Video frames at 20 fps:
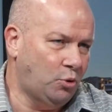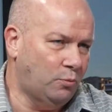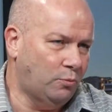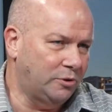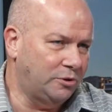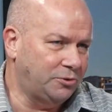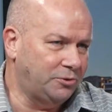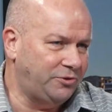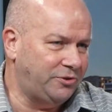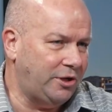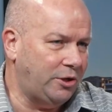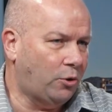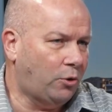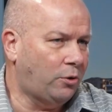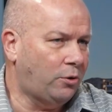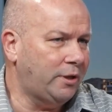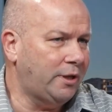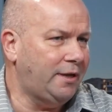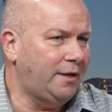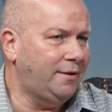which was the
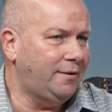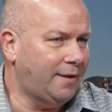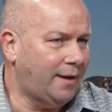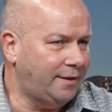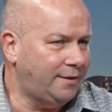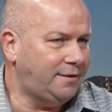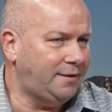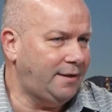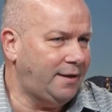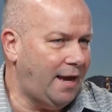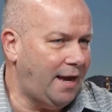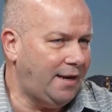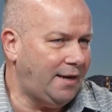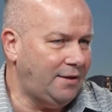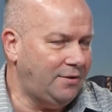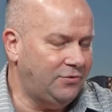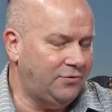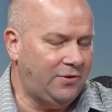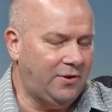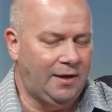early
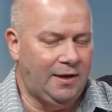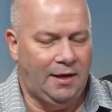1980s.